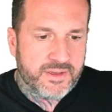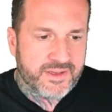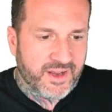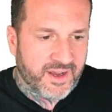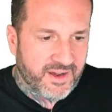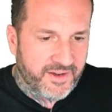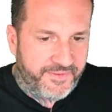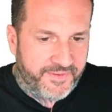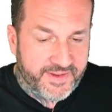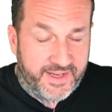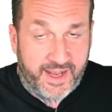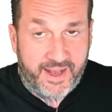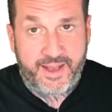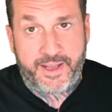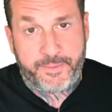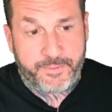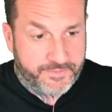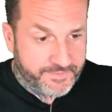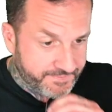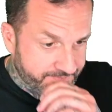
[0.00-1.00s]
tough
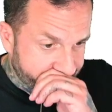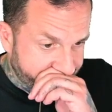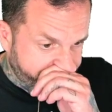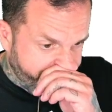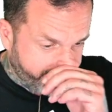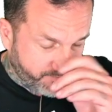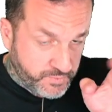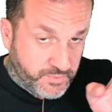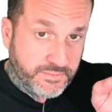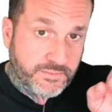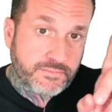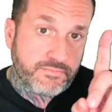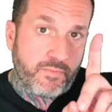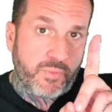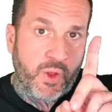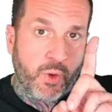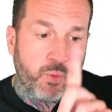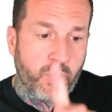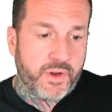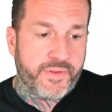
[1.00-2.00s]
time.
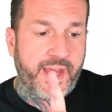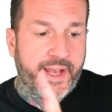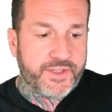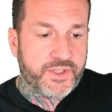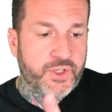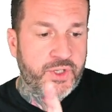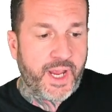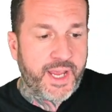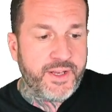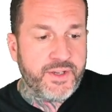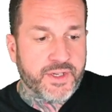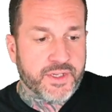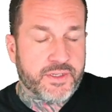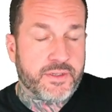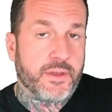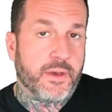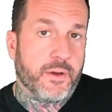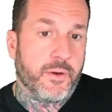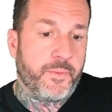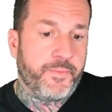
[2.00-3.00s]
Where that
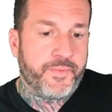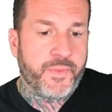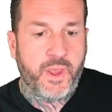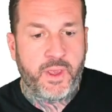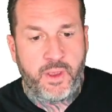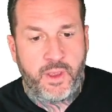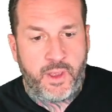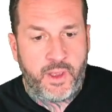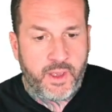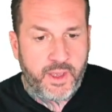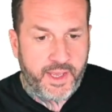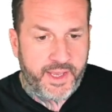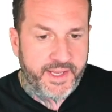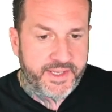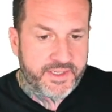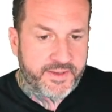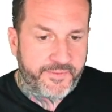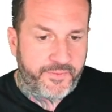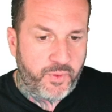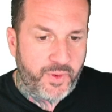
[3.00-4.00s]
changes though
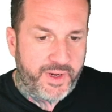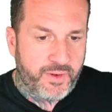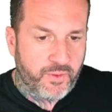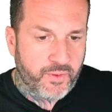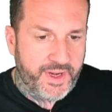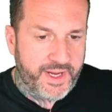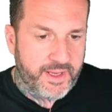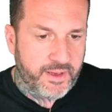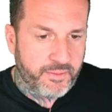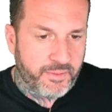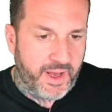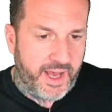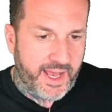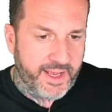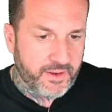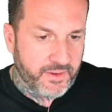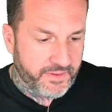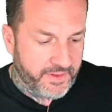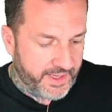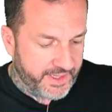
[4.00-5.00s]
is if we
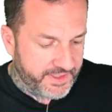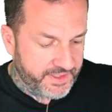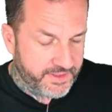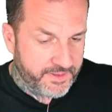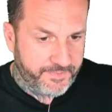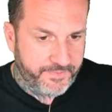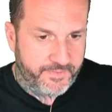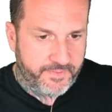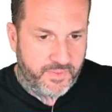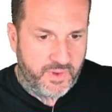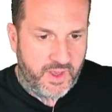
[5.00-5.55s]
recompile this